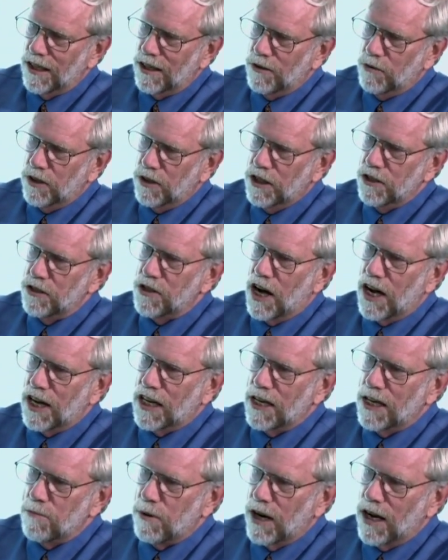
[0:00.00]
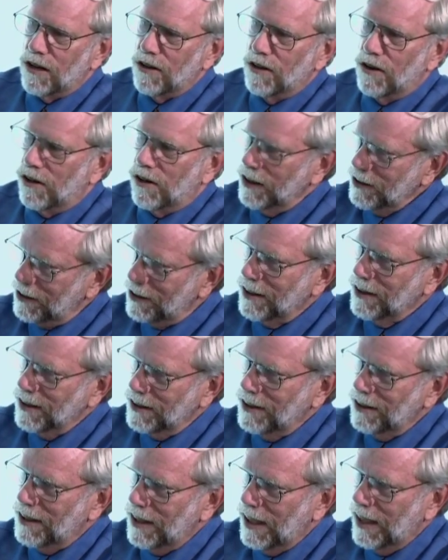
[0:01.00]
when you're talking about large
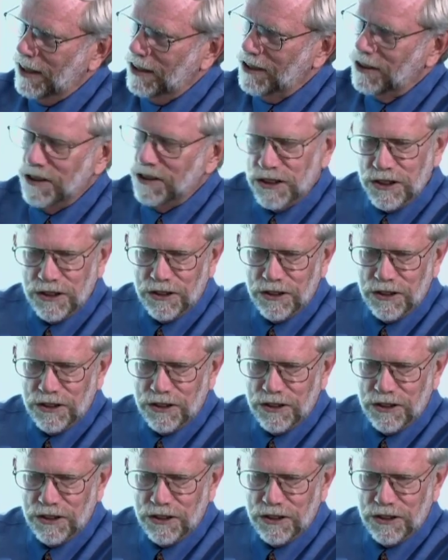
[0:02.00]
solicitations,